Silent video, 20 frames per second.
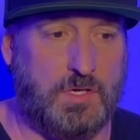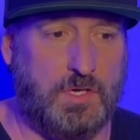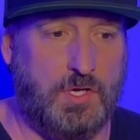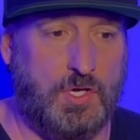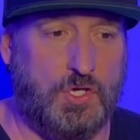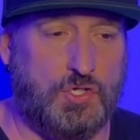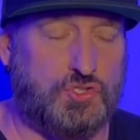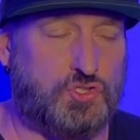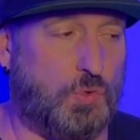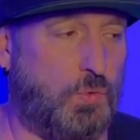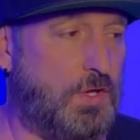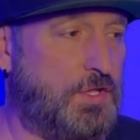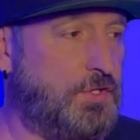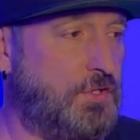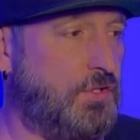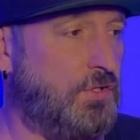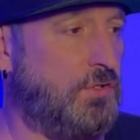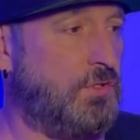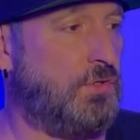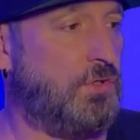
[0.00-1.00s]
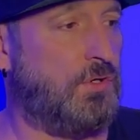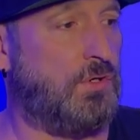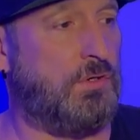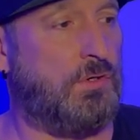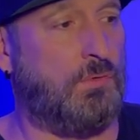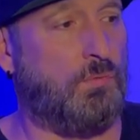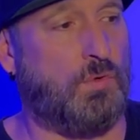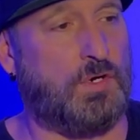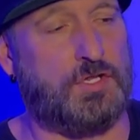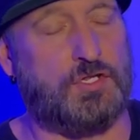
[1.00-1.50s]
So whether you're
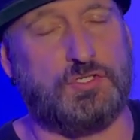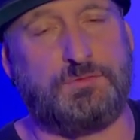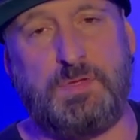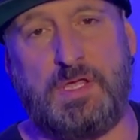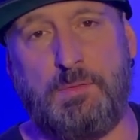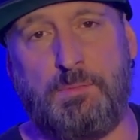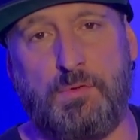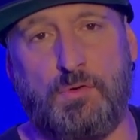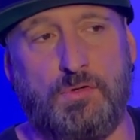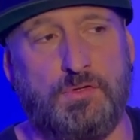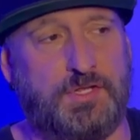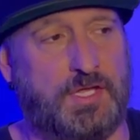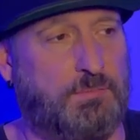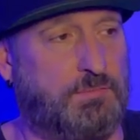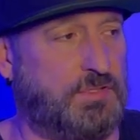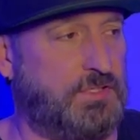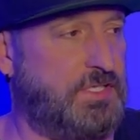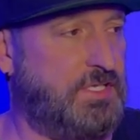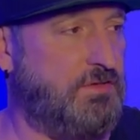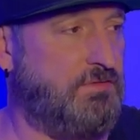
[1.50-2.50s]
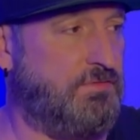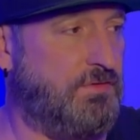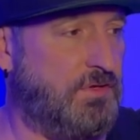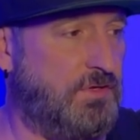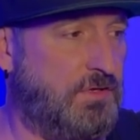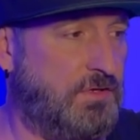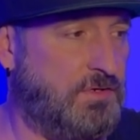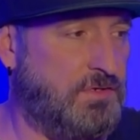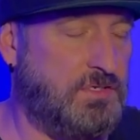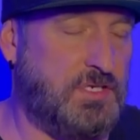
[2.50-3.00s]
one of those people that believe
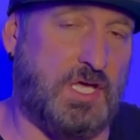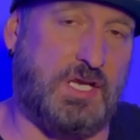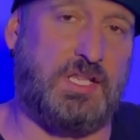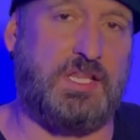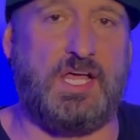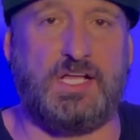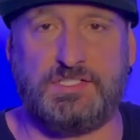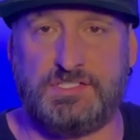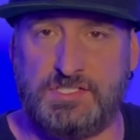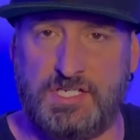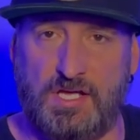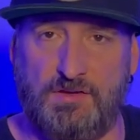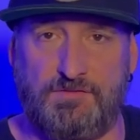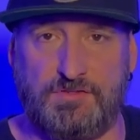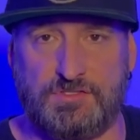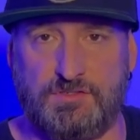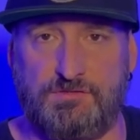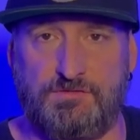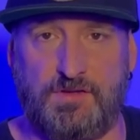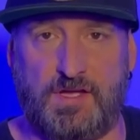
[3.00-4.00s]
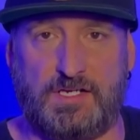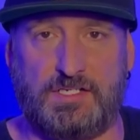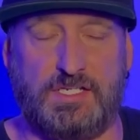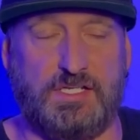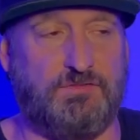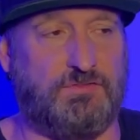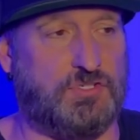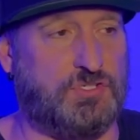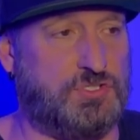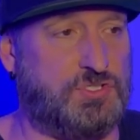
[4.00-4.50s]
none of that stuff is effective
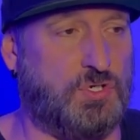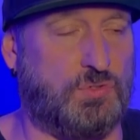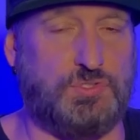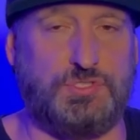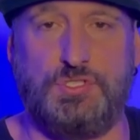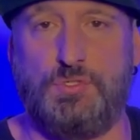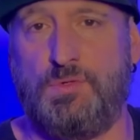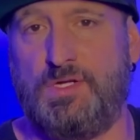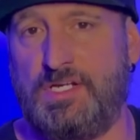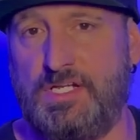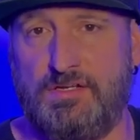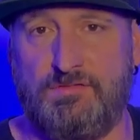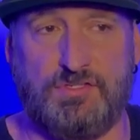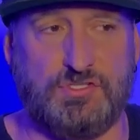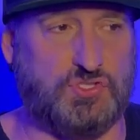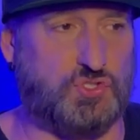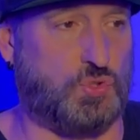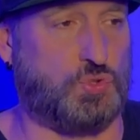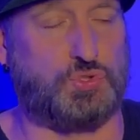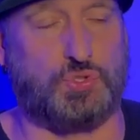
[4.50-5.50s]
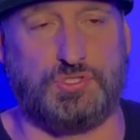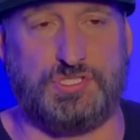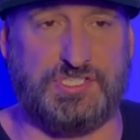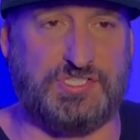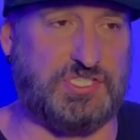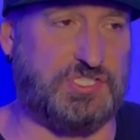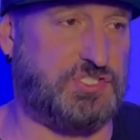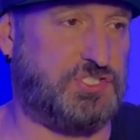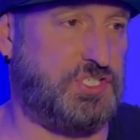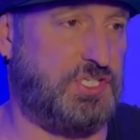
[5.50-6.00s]
and don't do any of it, social
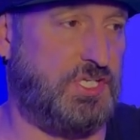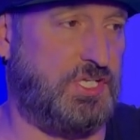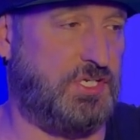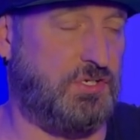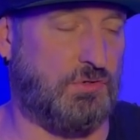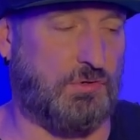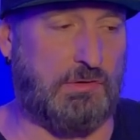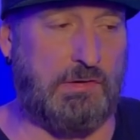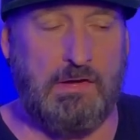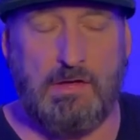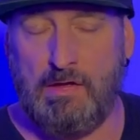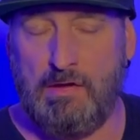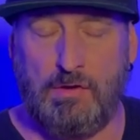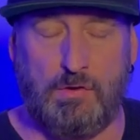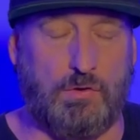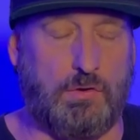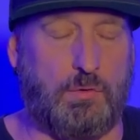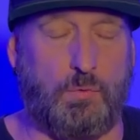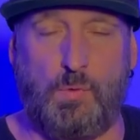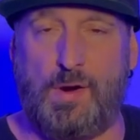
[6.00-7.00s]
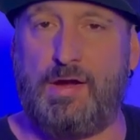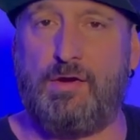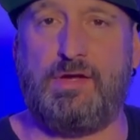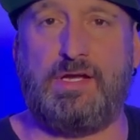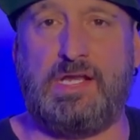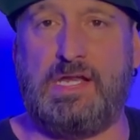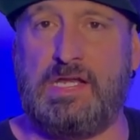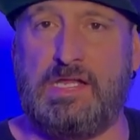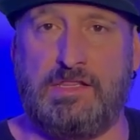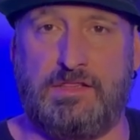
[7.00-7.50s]
distancing or wearing
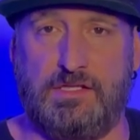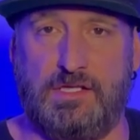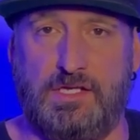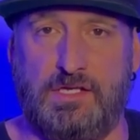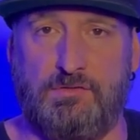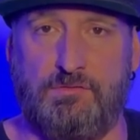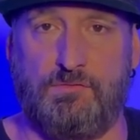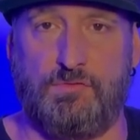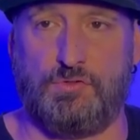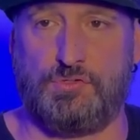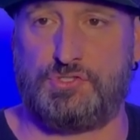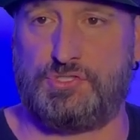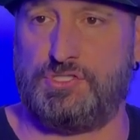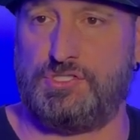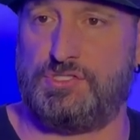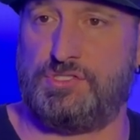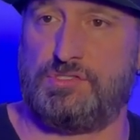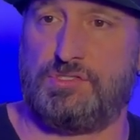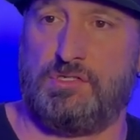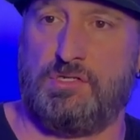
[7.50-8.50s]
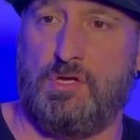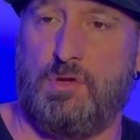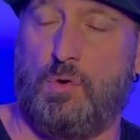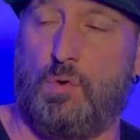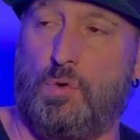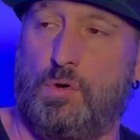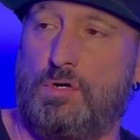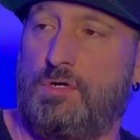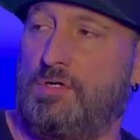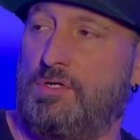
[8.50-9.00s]
anything,
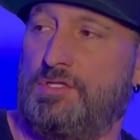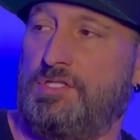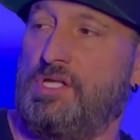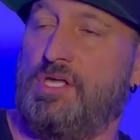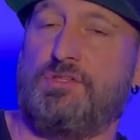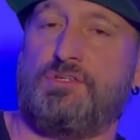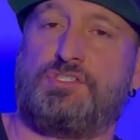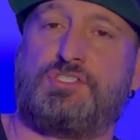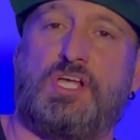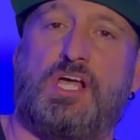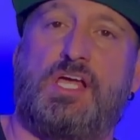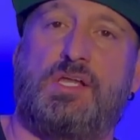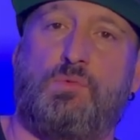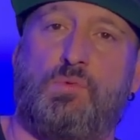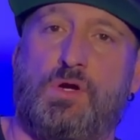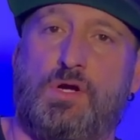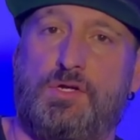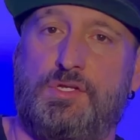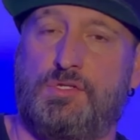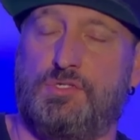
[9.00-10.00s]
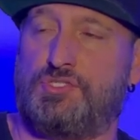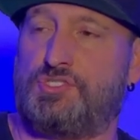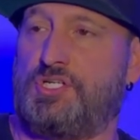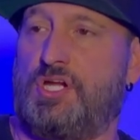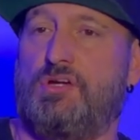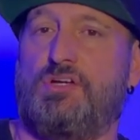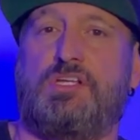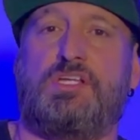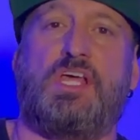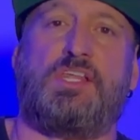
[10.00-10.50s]
or you're in the other side where you're
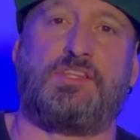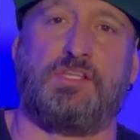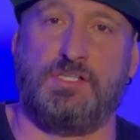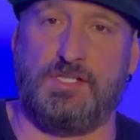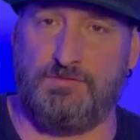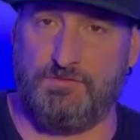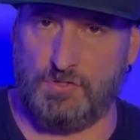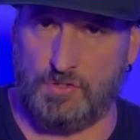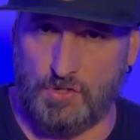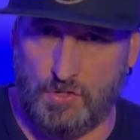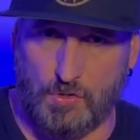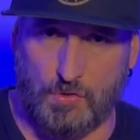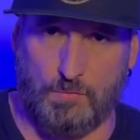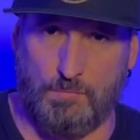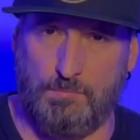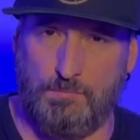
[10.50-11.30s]
scared to death to leave your home,